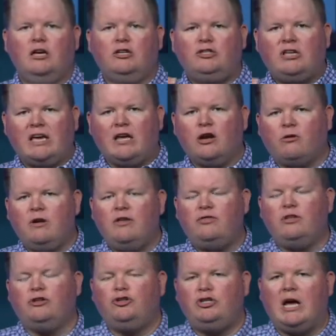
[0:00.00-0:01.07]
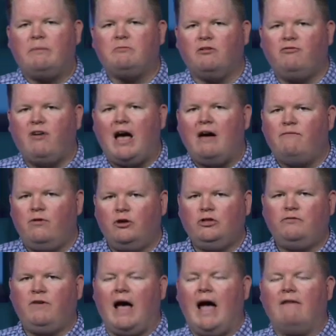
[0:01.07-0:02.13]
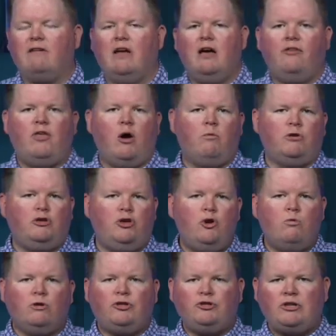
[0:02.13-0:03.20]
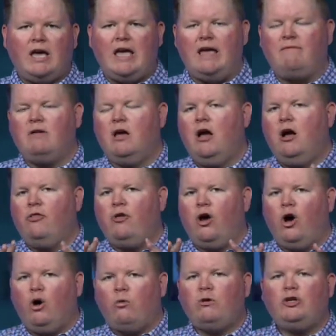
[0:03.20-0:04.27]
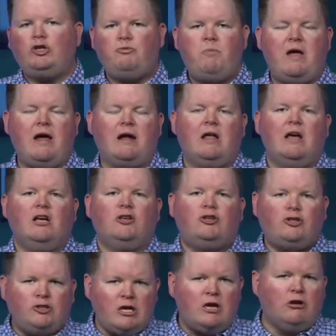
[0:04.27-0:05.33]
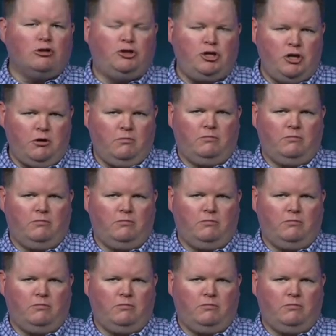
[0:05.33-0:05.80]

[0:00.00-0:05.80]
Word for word: 2 Corinthians chapter 5 verse 5 that when you were saved, the Holy Spirit sealed you